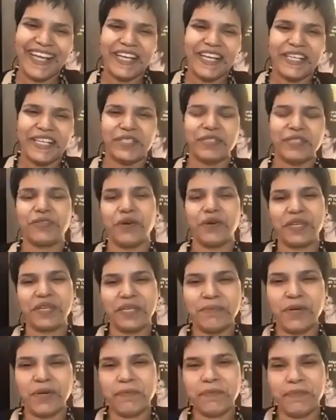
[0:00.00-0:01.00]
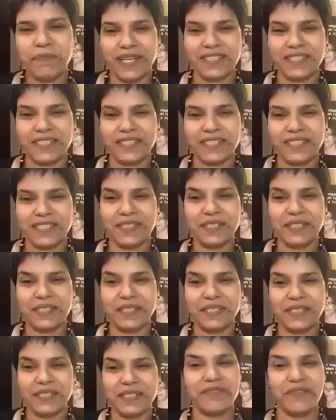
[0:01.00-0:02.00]
So talking about passion
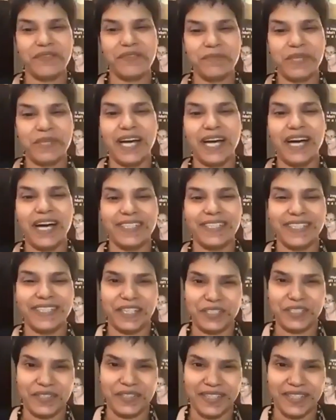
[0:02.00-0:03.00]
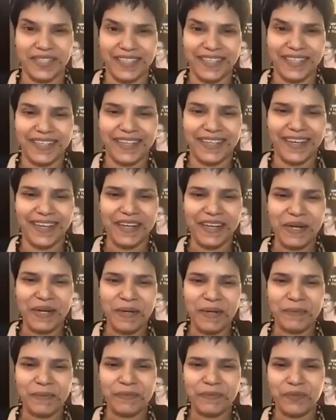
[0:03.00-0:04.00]
comes straight from the heart, actually.
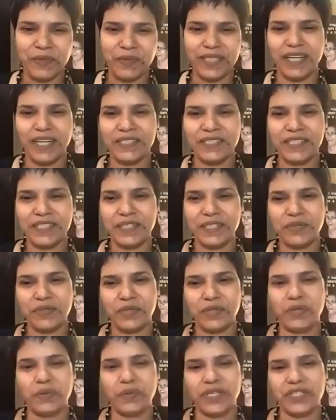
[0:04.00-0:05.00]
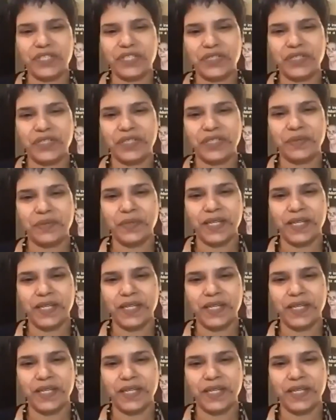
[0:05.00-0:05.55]
Well, the answer to your question